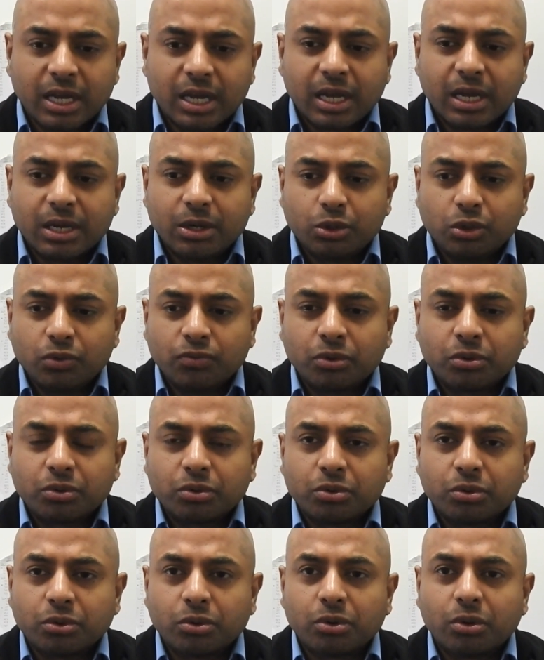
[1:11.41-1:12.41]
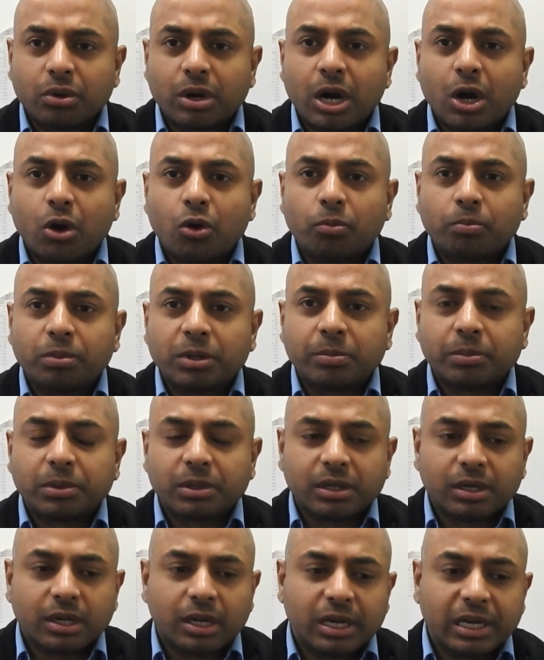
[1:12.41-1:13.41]
and you want to know how
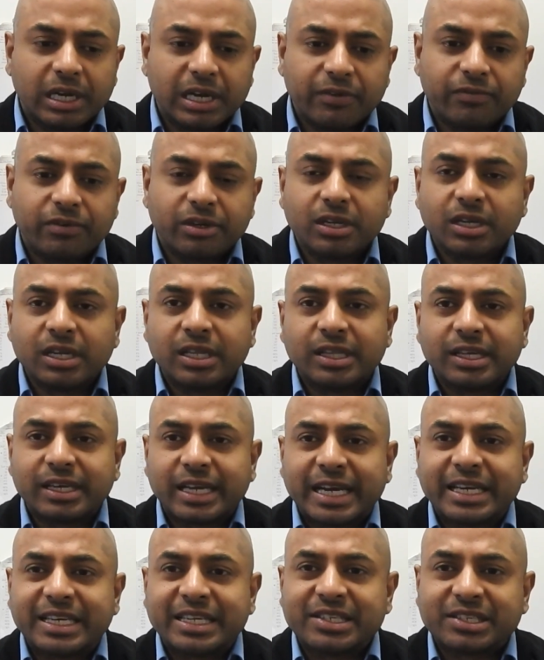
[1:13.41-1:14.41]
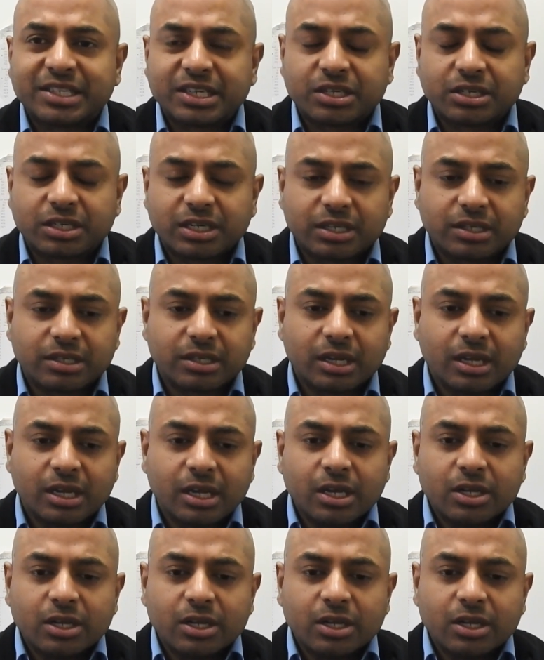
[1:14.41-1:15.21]
people uh, lived in the nineteen sixties.